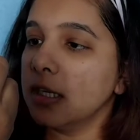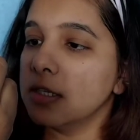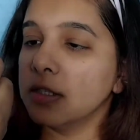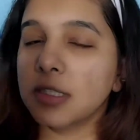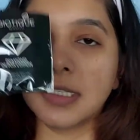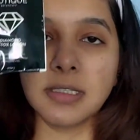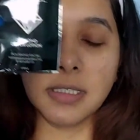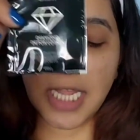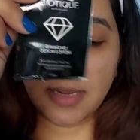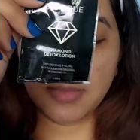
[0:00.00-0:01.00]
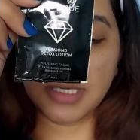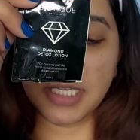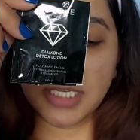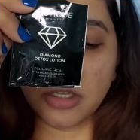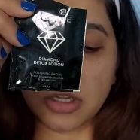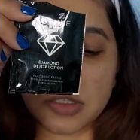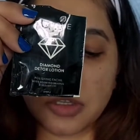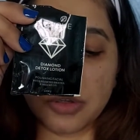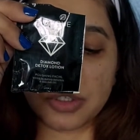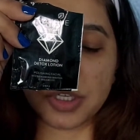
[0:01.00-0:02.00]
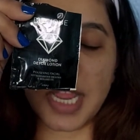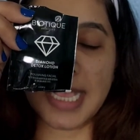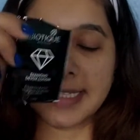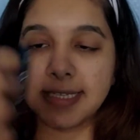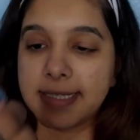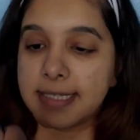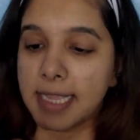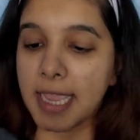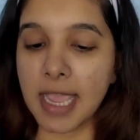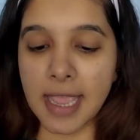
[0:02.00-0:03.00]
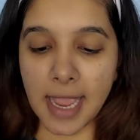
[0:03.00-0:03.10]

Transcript: So this is the diamond detox lotion, as they say,